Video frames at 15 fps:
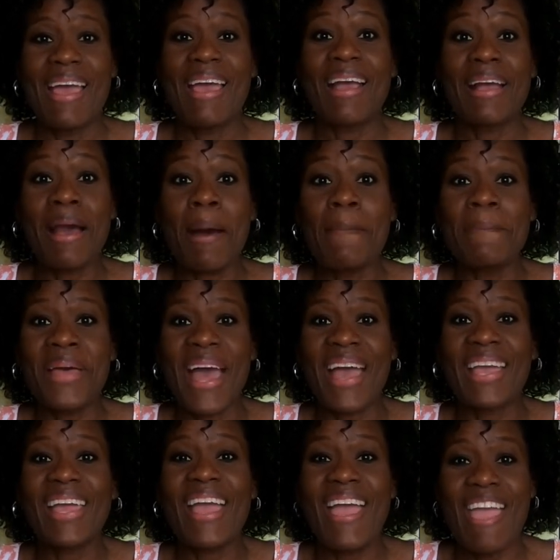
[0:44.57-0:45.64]
and come
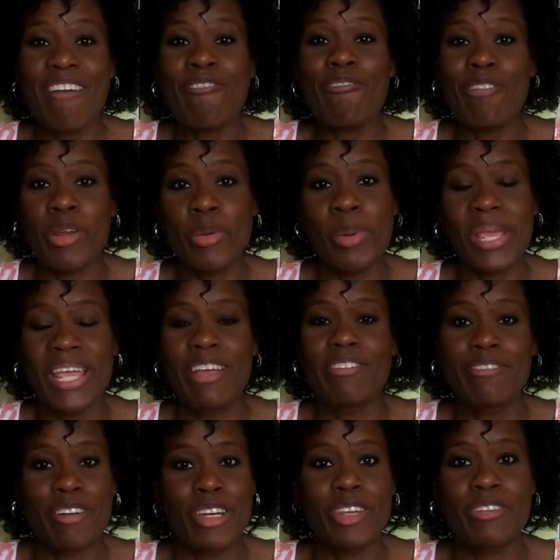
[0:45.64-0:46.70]
back every week
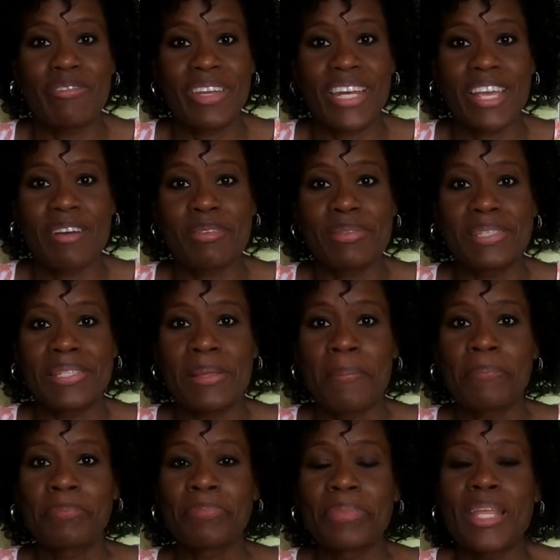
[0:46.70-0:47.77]
for new videos.
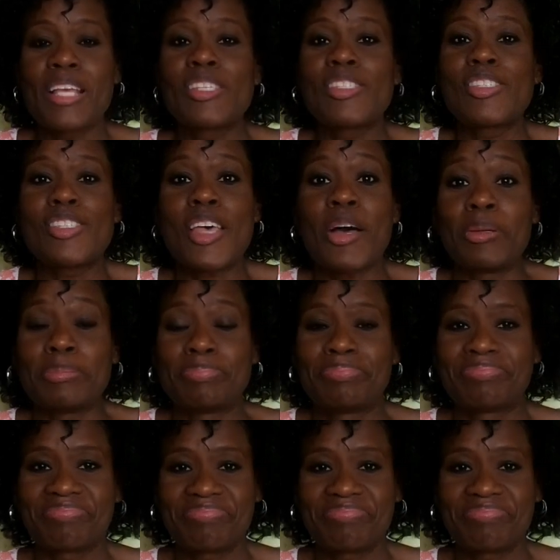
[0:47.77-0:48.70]
So